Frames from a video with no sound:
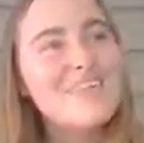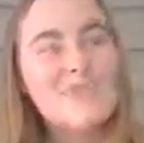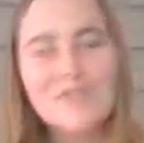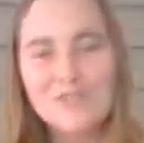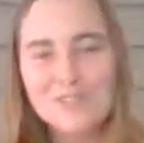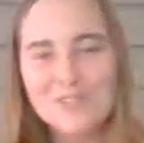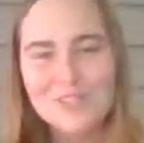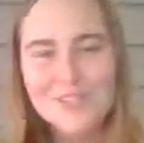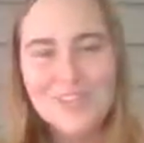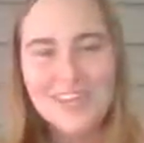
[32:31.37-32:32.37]
that we were
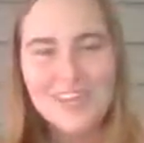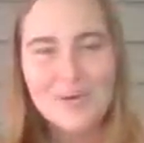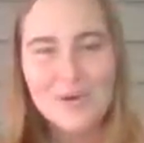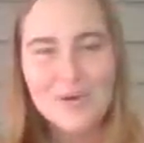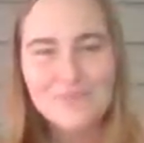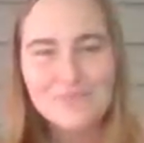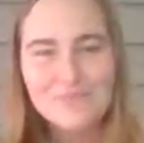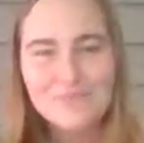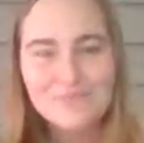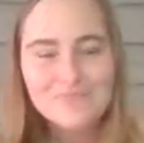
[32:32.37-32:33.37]
just speaking about,
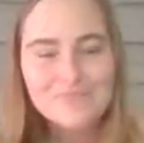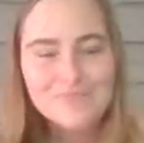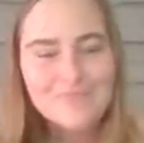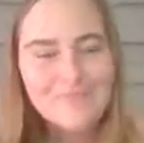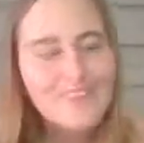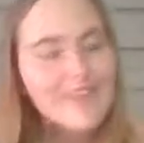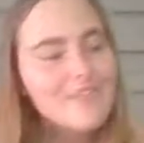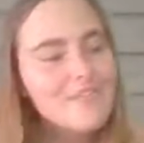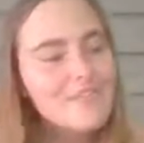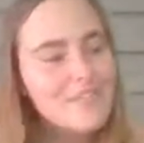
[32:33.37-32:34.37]

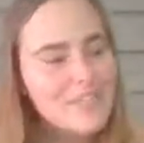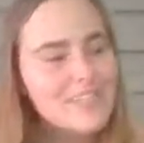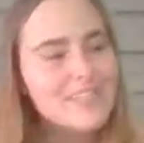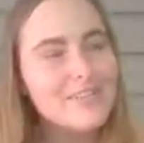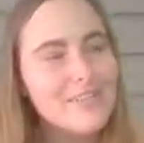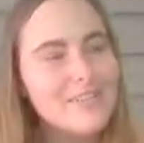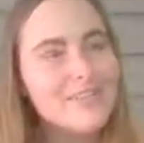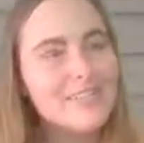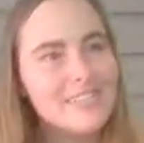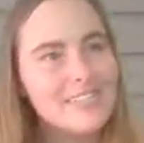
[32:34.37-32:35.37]
really,
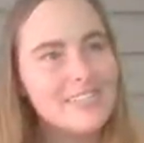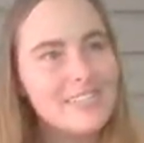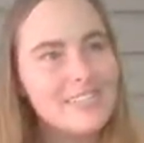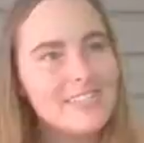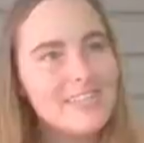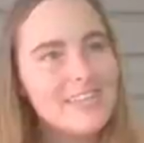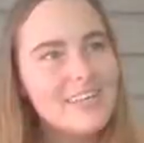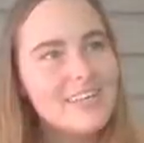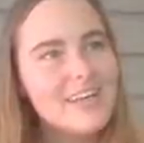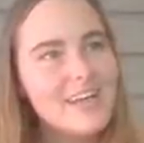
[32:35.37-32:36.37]
really, really
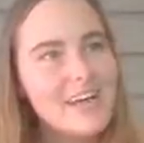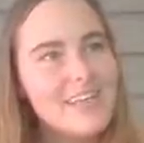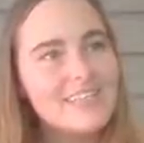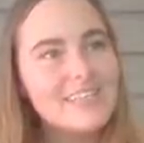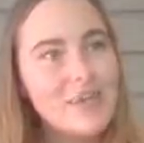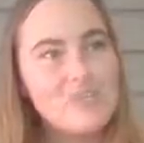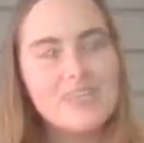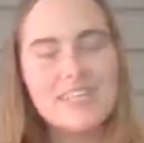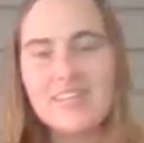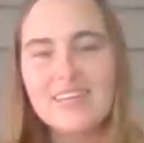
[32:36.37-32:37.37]

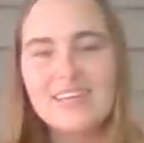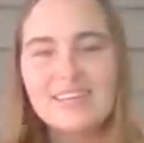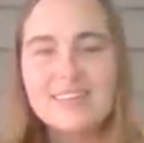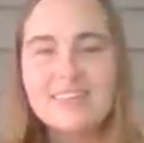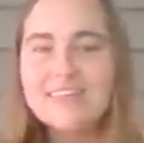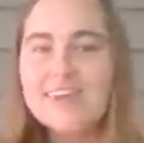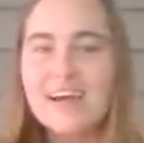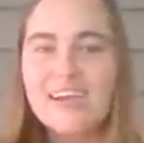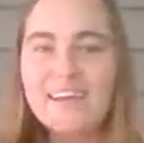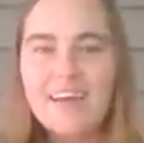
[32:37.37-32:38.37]
accepting things
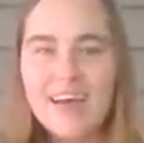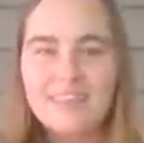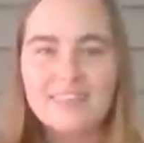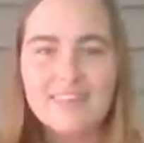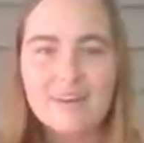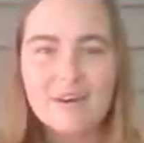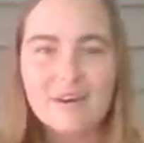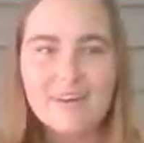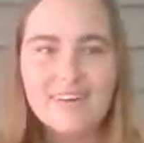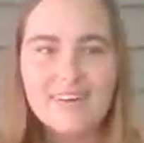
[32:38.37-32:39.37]
exactly as they
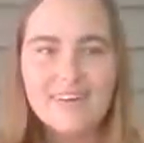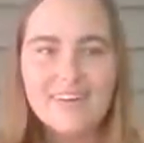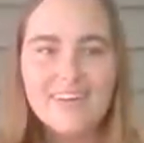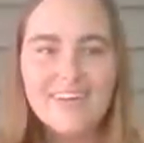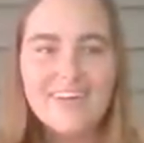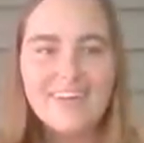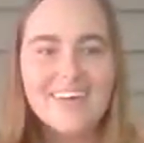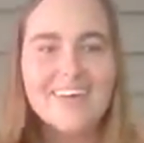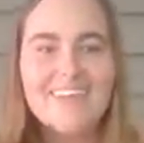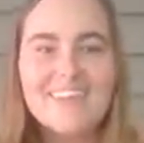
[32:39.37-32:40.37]
are,
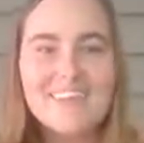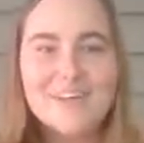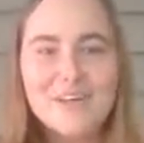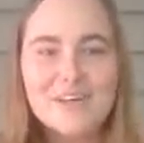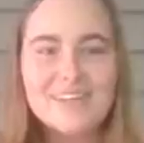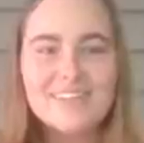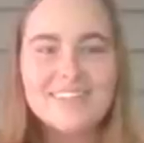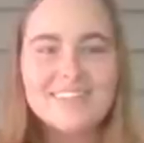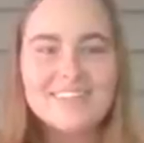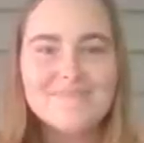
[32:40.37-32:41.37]
then there
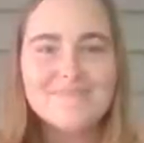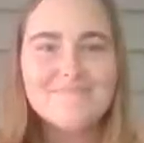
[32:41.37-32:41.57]
is